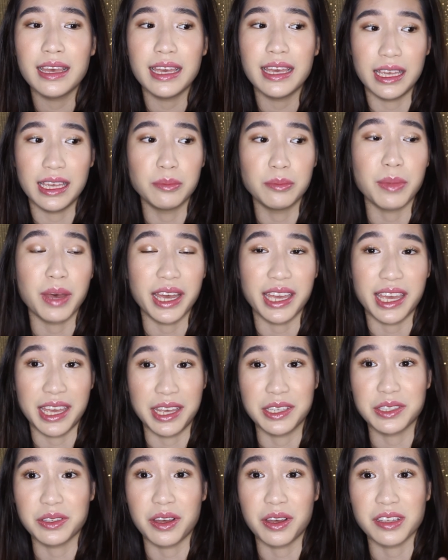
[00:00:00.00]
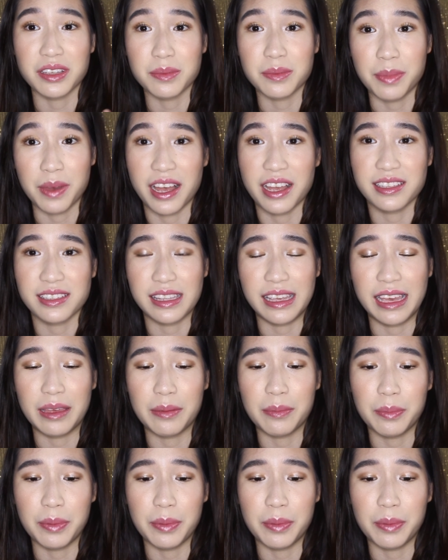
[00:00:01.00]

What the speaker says: in my ASOS basket.